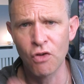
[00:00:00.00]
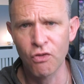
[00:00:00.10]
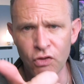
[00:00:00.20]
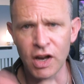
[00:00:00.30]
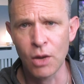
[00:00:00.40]
off
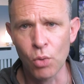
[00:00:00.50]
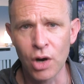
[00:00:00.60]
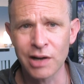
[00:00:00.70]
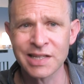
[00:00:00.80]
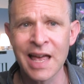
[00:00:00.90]
really
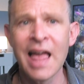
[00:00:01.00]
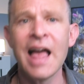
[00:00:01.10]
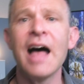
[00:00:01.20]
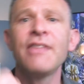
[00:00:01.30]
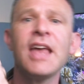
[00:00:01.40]
works.
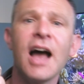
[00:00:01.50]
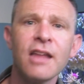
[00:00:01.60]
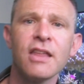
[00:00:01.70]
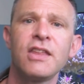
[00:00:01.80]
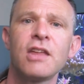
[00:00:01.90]
And the
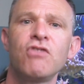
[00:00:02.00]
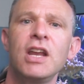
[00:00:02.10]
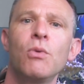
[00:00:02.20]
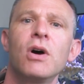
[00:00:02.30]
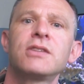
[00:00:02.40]
other thing that
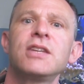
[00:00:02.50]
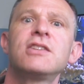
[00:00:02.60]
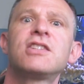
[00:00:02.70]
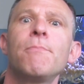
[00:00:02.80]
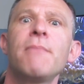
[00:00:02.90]
really works
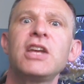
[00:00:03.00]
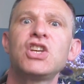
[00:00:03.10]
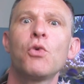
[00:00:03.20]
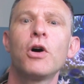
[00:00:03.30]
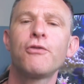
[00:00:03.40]
is the
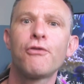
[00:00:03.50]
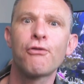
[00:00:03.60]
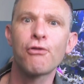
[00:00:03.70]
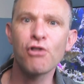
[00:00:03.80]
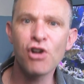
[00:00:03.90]
magic word
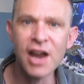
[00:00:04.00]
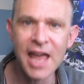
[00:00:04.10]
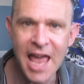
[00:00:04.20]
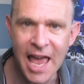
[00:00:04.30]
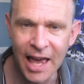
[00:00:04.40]

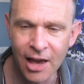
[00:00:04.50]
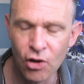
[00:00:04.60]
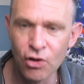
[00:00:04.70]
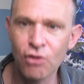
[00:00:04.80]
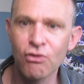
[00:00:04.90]
free.
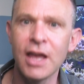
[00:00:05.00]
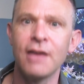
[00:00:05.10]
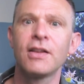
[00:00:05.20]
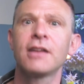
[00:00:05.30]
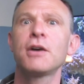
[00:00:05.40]
Good
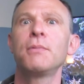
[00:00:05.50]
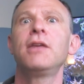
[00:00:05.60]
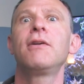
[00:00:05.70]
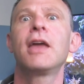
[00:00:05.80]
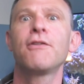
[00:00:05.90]
grief. I don't mean
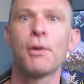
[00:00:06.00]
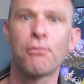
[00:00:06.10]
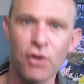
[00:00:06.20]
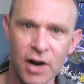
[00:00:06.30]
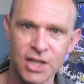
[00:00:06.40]
you give the
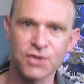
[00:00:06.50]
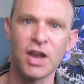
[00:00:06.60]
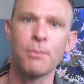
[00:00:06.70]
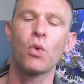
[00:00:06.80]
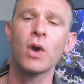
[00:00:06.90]
products
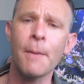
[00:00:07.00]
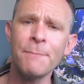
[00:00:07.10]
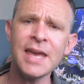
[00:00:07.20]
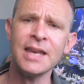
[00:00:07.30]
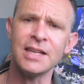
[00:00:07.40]
free, but what I
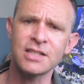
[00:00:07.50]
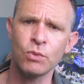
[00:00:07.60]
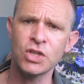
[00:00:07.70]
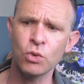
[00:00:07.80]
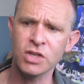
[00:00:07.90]
mean is
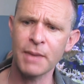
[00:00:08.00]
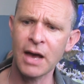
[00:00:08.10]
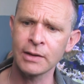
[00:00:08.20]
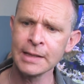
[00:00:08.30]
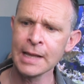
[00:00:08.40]
we talked
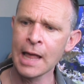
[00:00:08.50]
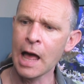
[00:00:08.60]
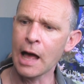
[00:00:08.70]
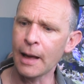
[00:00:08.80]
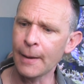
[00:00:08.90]
about
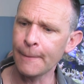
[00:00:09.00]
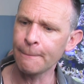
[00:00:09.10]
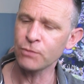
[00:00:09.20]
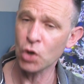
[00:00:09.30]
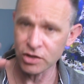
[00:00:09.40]

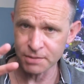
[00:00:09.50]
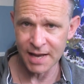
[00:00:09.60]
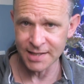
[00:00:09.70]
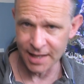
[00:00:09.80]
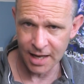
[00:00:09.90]

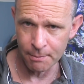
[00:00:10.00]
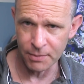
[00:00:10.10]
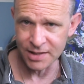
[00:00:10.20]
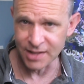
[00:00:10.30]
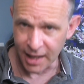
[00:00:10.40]
cosmetic
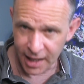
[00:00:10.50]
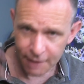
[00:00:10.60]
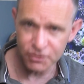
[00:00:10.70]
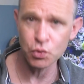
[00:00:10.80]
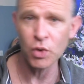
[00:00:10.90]
companies and
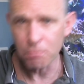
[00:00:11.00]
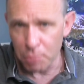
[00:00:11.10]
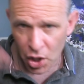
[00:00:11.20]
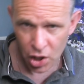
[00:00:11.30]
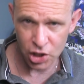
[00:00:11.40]
gifts with
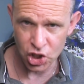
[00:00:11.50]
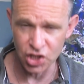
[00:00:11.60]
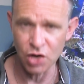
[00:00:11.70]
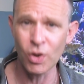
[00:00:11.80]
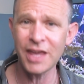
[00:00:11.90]

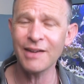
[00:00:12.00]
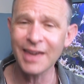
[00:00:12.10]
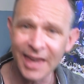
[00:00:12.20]
purchase, where you're